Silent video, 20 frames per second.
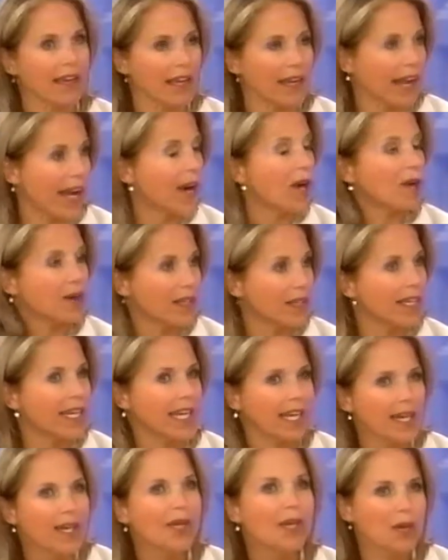
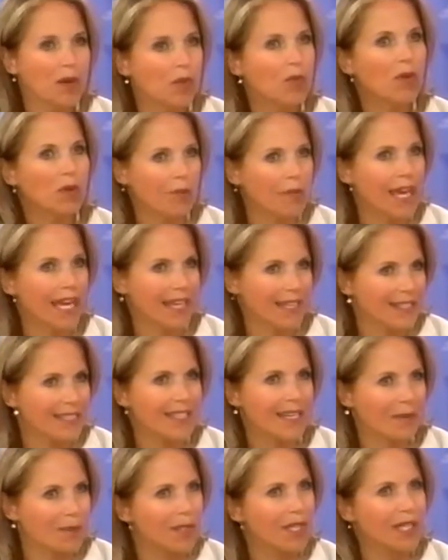inherently will make it
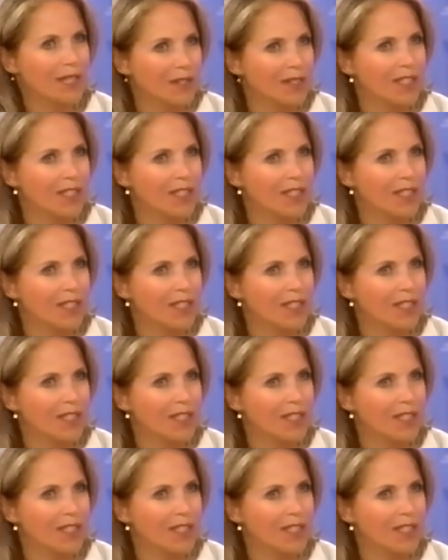seem a little